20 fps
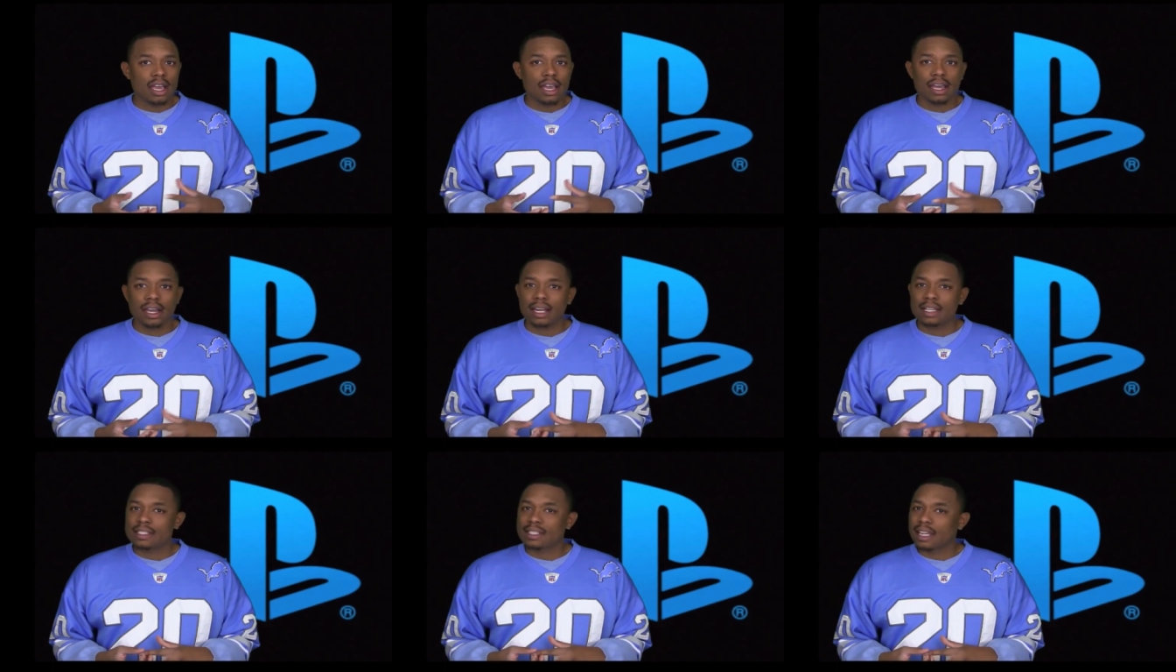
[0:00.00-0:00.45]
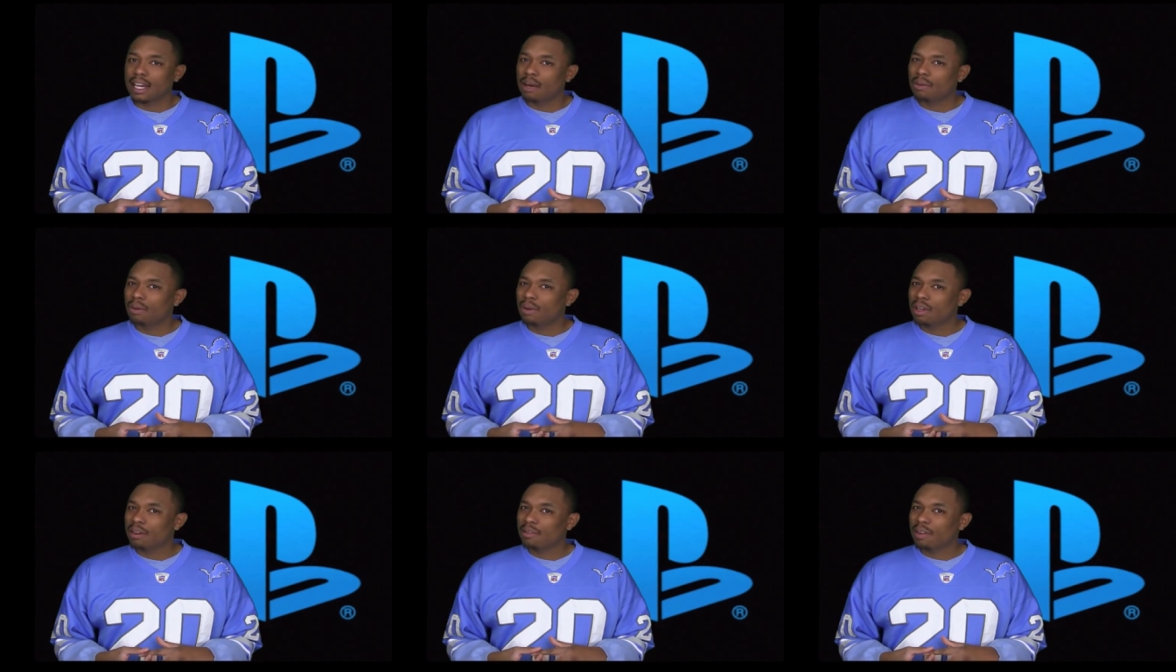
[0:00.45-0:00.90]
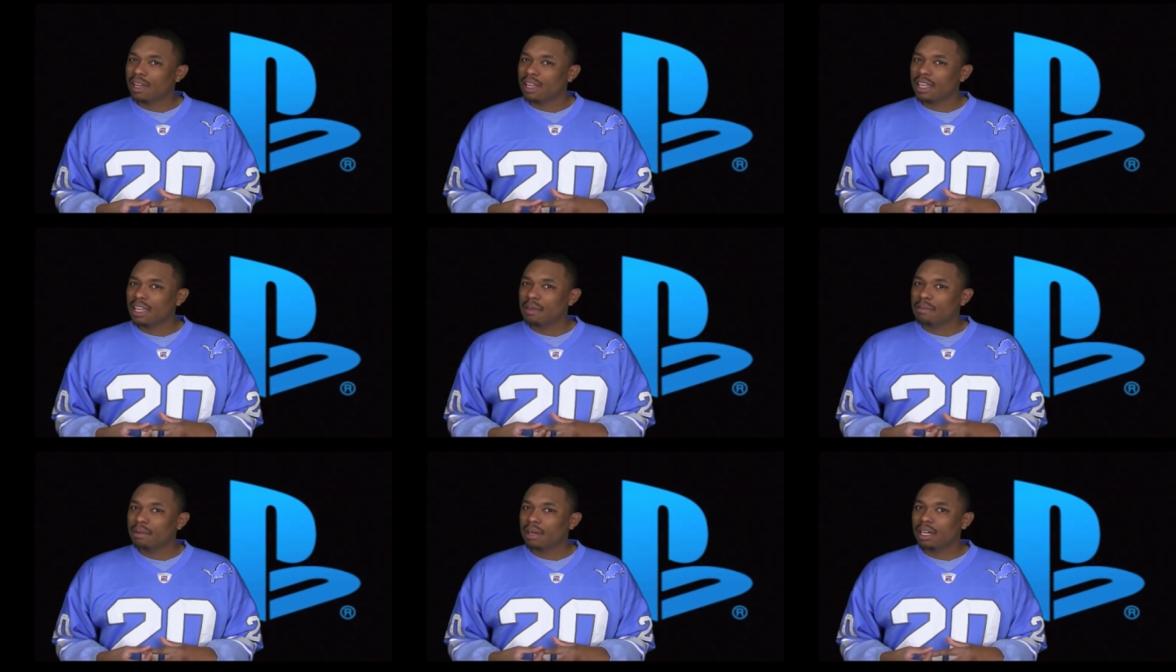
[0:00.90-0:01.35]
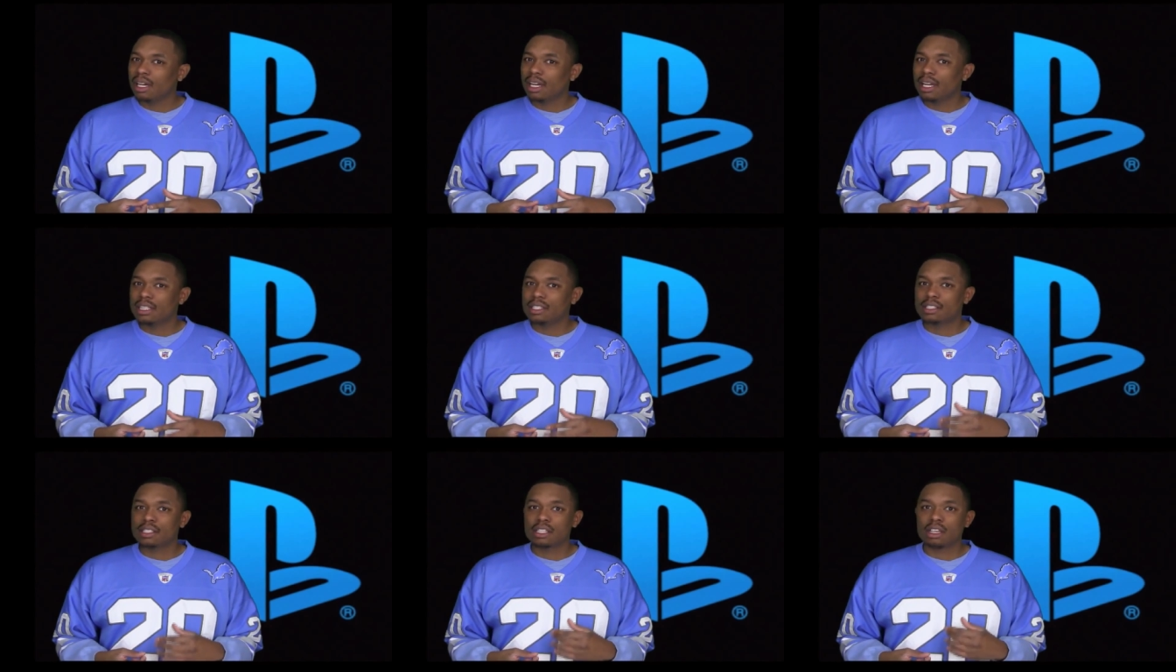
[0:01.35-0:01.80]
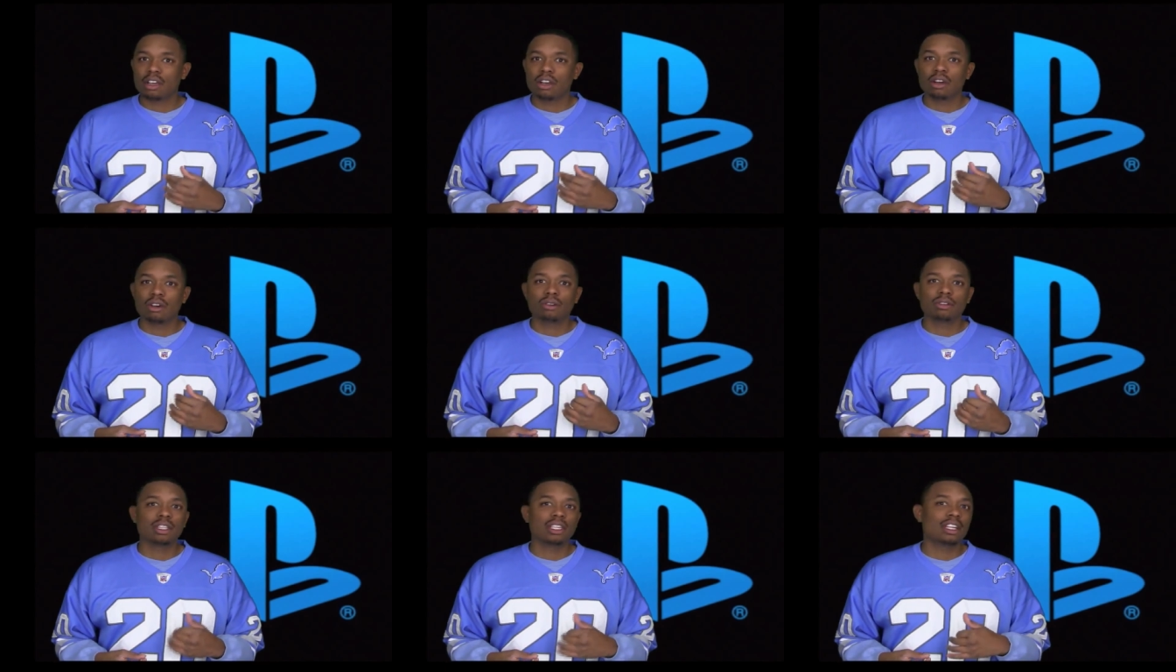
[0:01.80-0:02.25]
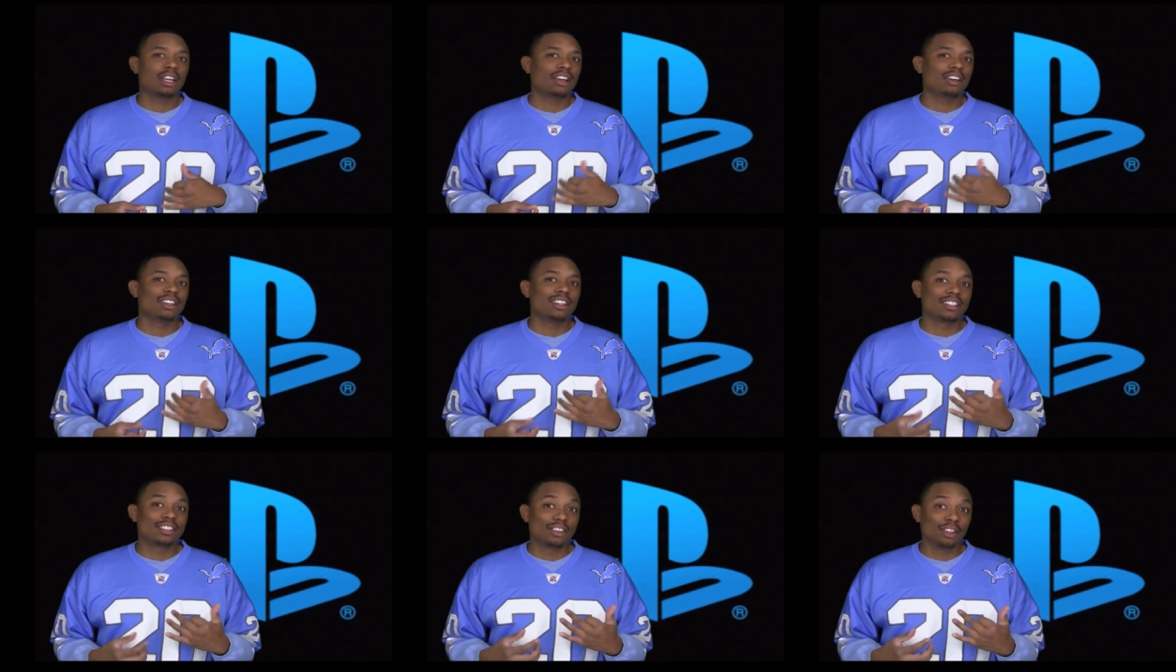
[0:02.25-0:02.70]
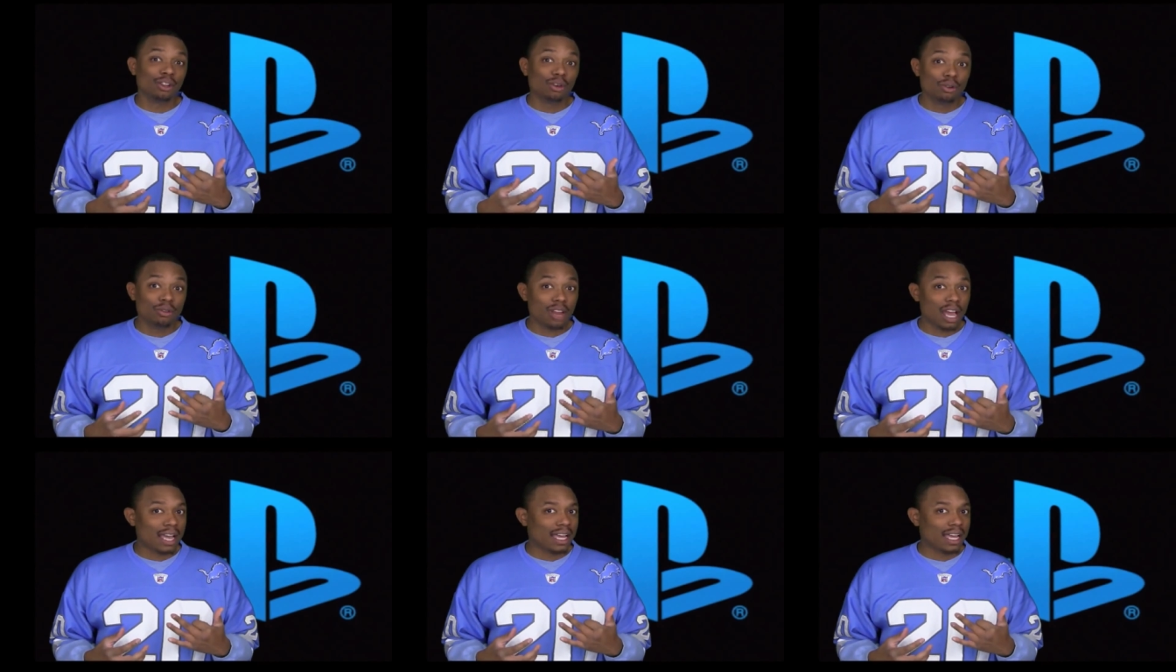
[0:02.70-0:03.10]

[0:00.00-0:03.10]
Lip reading: And I said, "I wonder if I can get mine." So, the dude,